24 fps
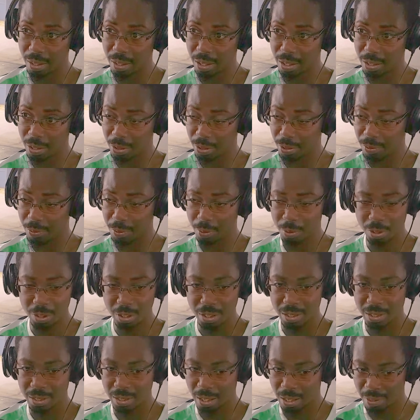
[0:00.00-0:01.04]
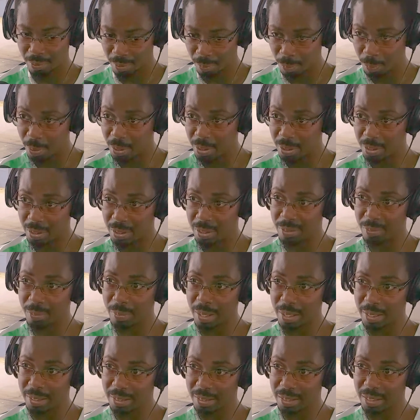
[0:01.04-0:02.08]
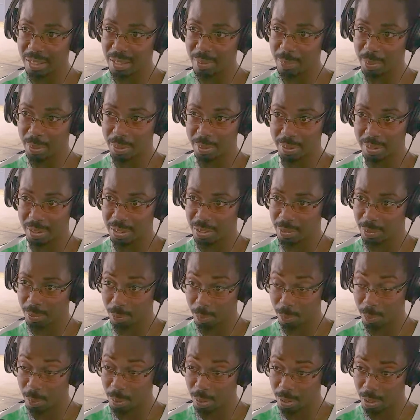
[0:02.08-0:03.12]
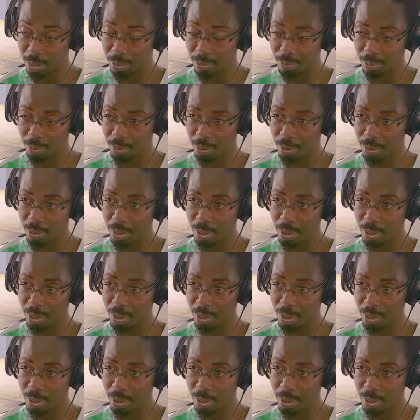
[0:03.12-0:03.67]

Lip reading: and if you just have a positive mindset about it, it will work out for you.